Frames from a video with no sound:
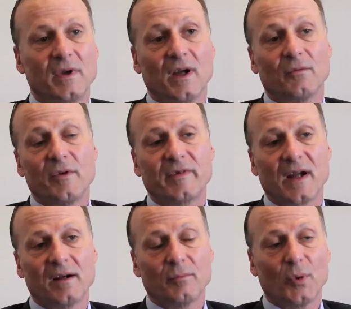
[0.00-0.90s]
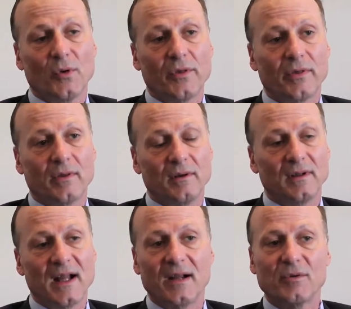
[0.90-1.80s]
Yeah, we've got both
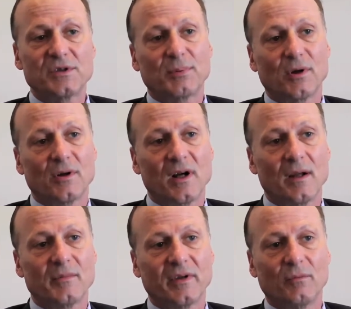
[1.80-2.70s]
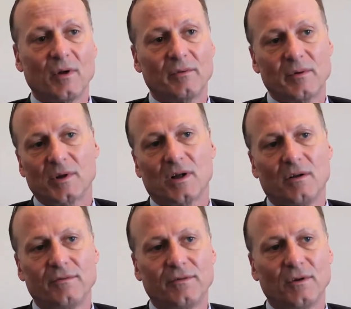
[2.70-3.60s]
language programs and what we would
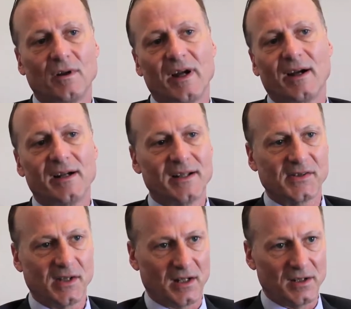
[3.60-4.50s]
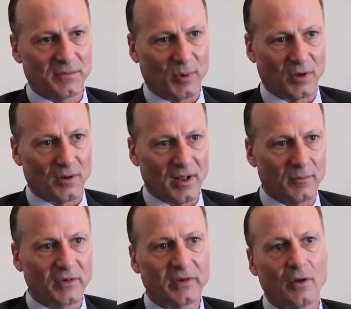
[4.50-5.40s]
call full area studies
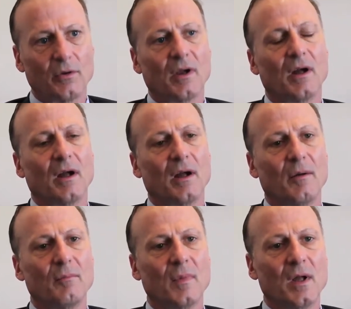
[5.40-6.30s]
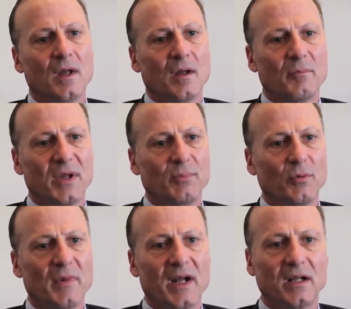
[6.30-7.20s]
programs. So
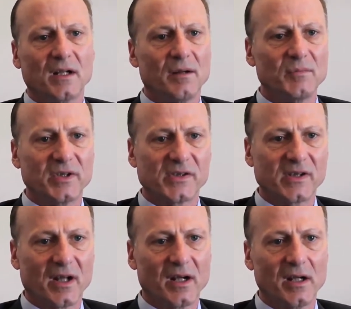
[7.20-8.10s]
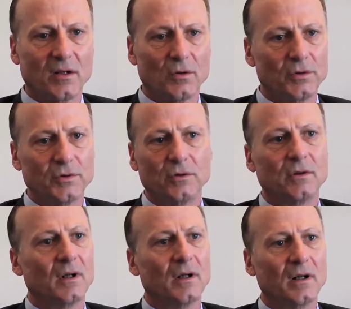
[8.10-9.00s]
people might come to study
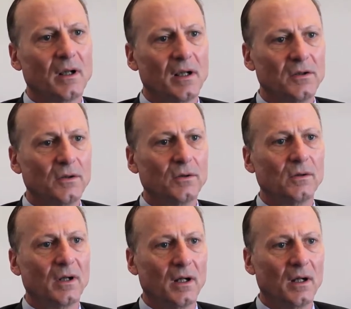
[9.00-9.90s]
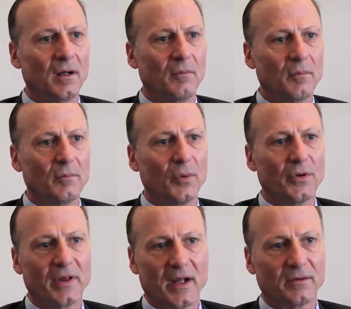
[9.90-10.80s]
Urdu or Hindu,
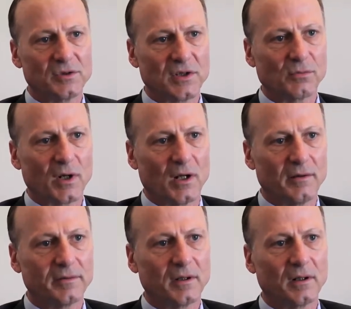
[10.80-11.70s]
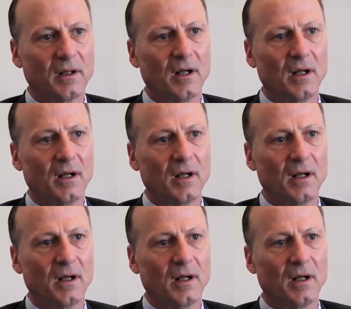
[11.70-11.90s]
both languages we offer.